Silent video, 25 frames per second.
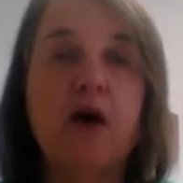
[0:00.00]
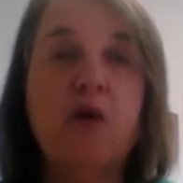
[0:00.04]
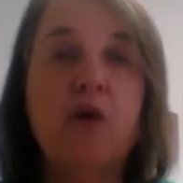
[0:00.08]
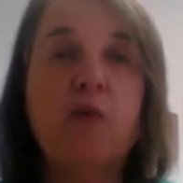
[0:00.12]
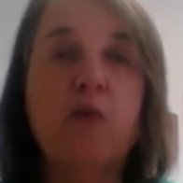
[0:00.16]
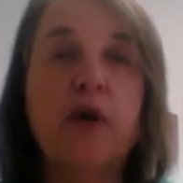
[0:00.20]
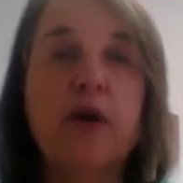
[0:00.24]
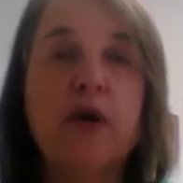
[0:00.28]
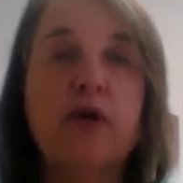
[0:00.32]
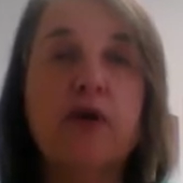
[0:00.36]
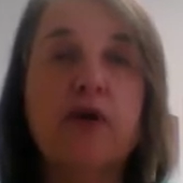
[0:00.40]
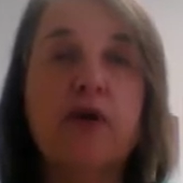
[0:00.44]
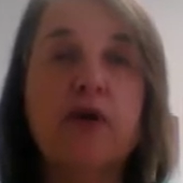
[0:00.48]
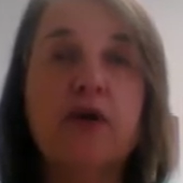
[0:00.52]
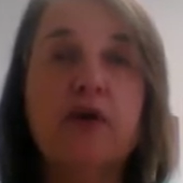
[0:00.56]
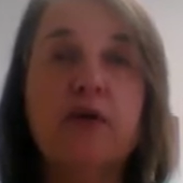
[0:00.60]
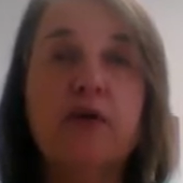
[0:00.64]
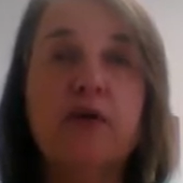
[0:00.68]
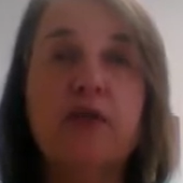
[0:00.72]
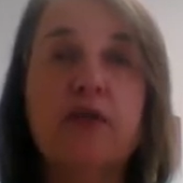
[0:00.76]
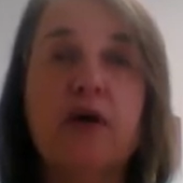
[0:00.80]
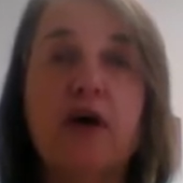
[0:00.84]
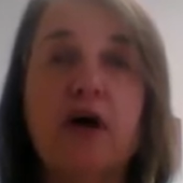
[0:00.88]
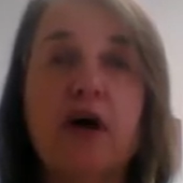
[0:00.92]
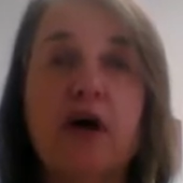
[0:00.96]
What are your
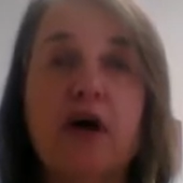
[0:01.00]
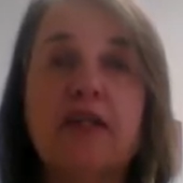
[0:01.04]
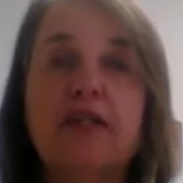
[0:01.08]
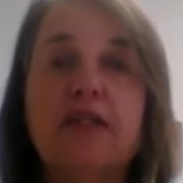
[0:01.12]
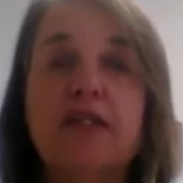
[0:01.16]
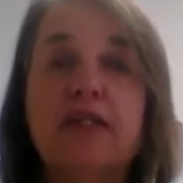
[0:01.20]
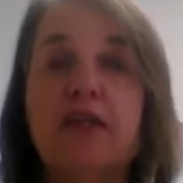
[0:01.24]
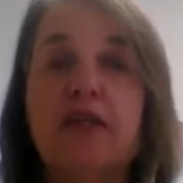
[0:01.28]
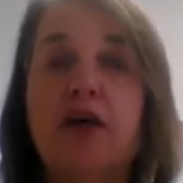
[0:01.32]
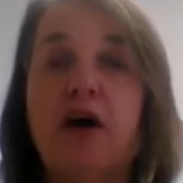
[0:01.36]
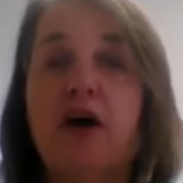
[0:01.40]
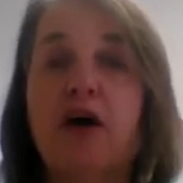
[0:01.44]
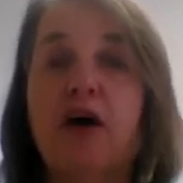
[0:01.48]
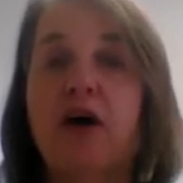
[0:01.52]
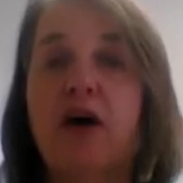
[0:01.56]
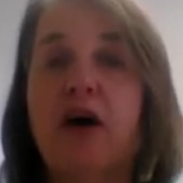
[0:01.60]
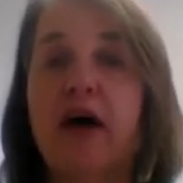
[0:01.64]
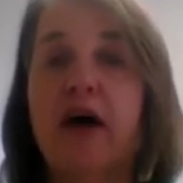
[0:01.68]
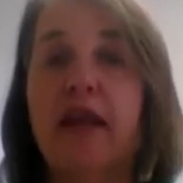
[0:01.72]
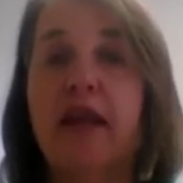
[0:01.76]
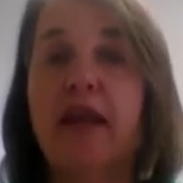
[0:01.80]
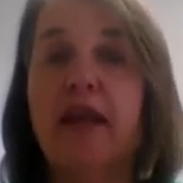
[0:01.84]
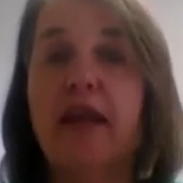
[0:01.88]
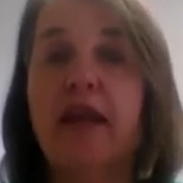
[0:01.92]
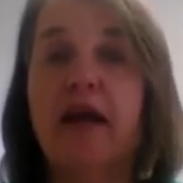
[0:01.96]
thoughts
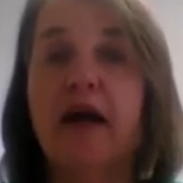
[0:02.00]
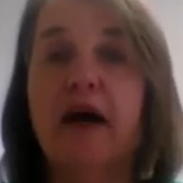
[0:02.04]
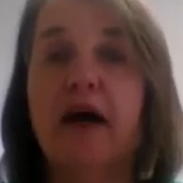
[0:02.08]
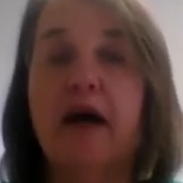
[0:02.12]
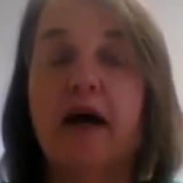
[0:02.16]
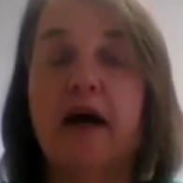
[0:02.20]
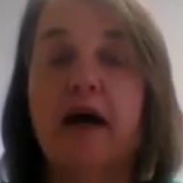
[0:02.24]
on